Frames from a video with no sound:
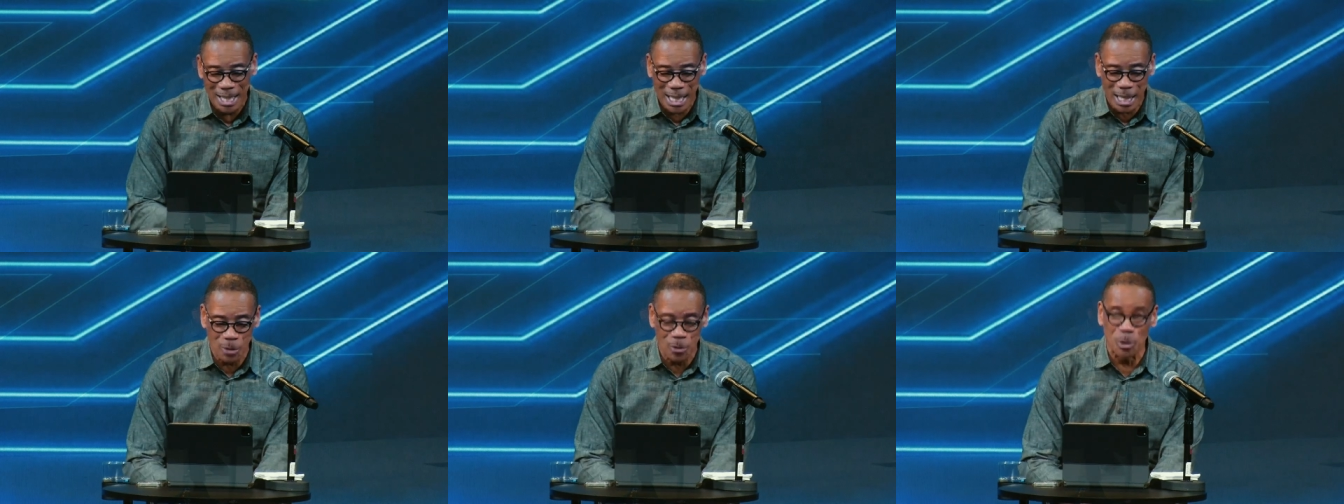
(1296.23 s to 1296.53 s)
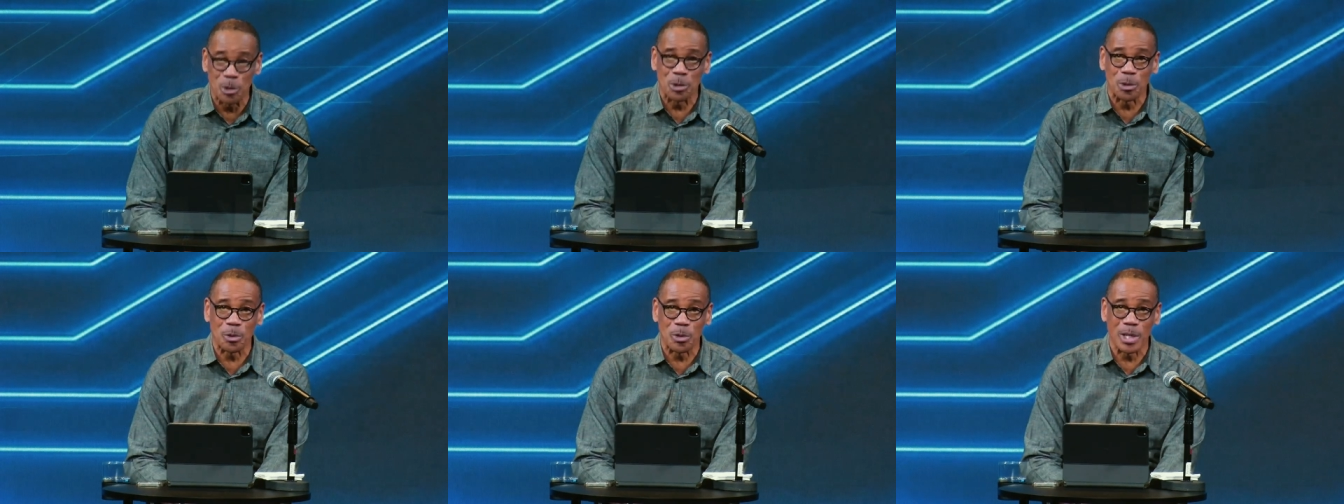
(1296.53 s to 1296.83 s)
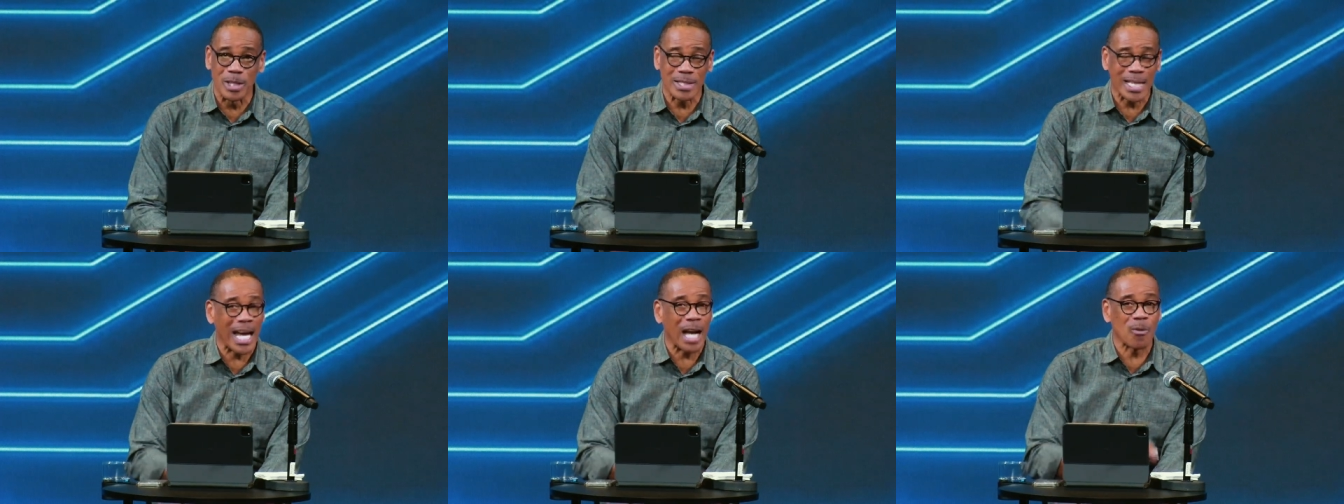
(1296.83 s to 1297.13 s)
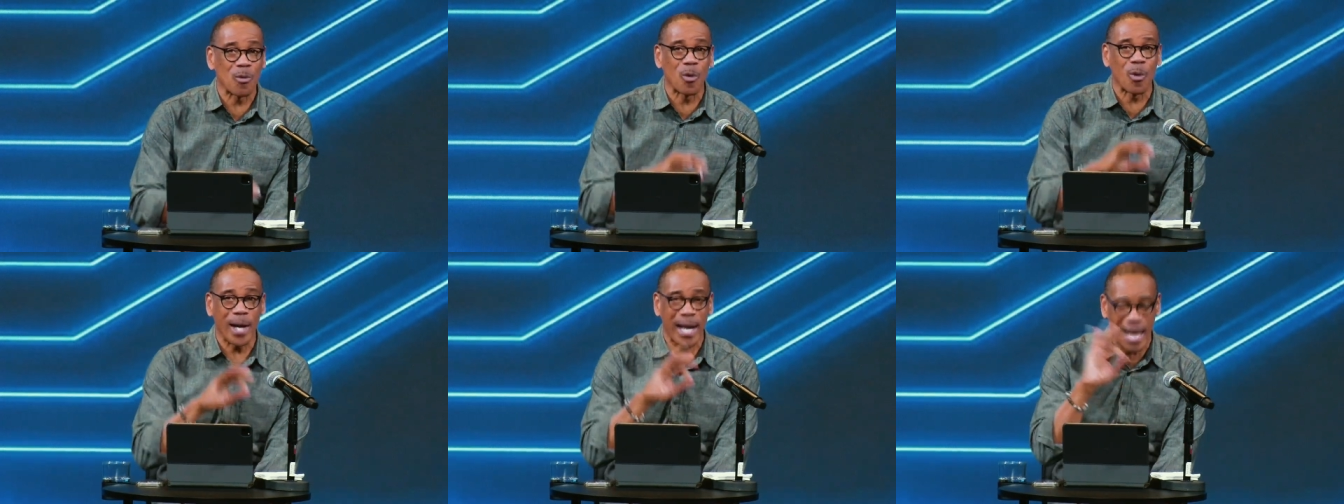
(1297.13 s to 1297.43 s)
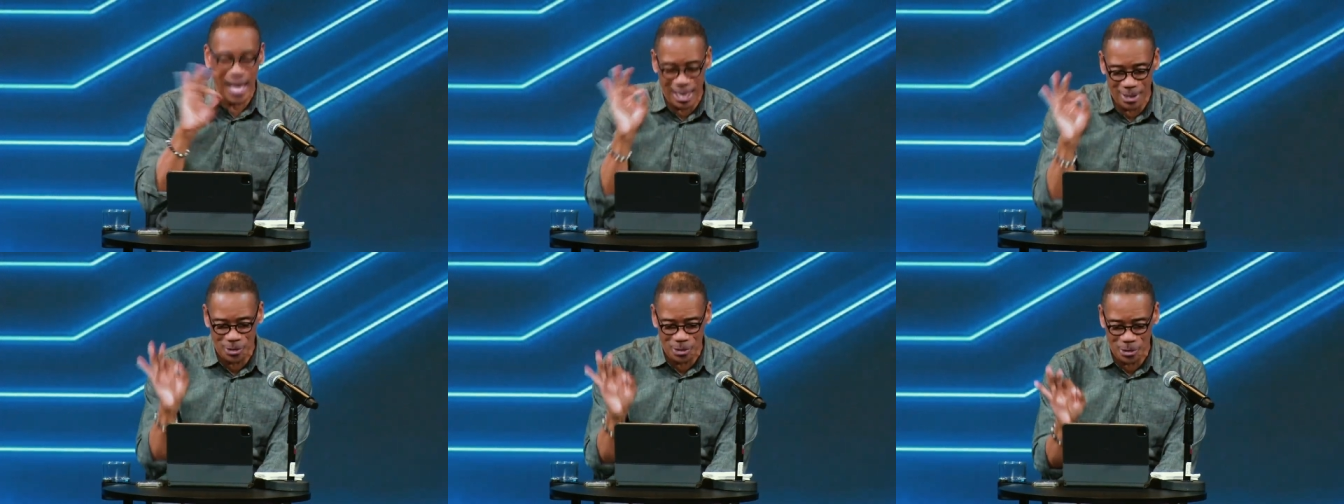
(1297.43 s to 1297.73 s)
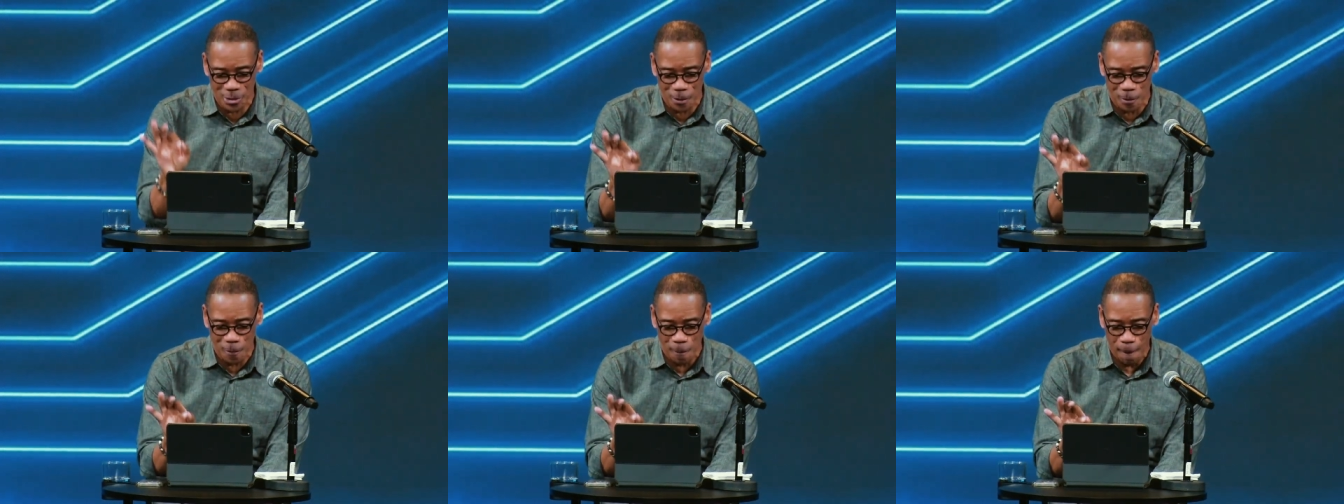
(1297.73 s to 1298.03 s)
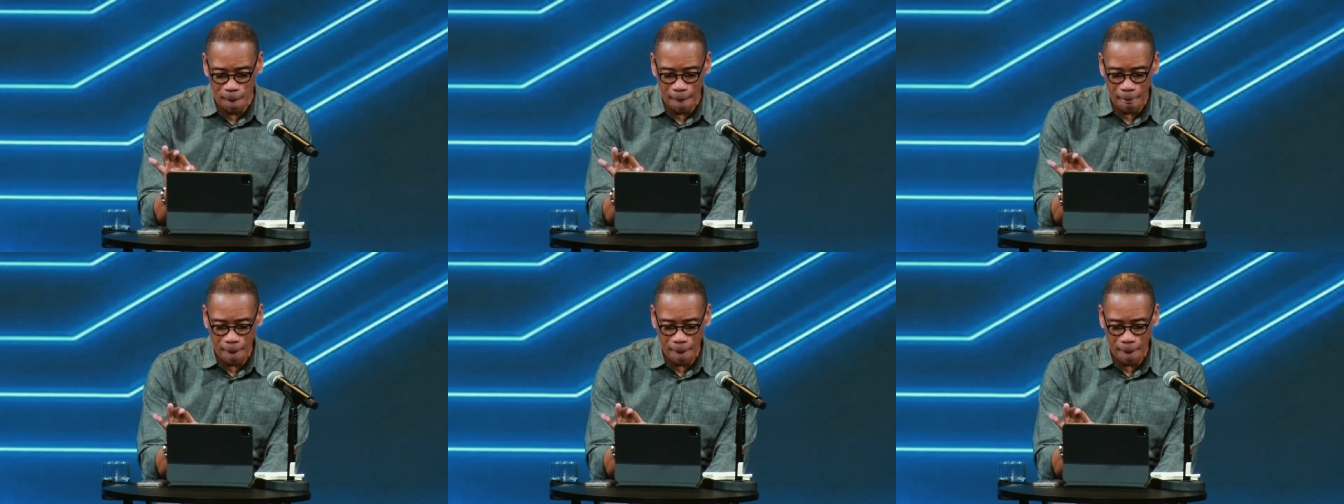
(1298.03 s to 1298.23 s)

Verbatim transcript: he will do this. I will answer